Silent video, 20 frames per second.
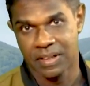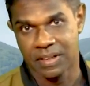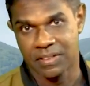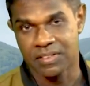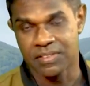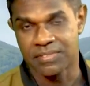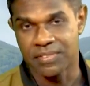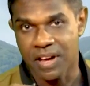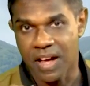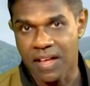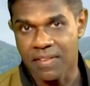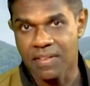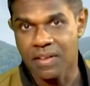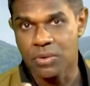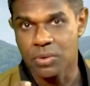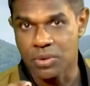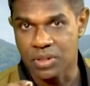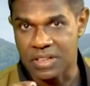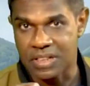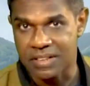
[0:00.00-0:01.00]
The father
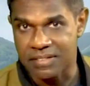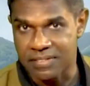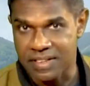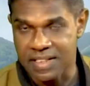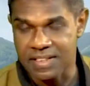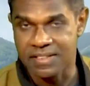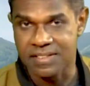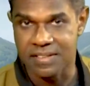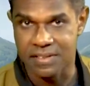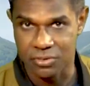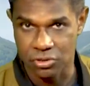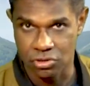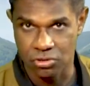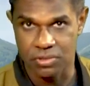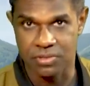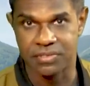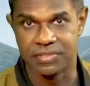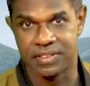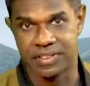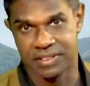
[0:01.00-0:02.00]
who corrects his
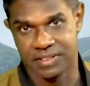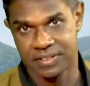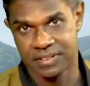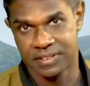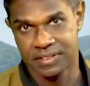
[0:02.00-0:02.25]
children.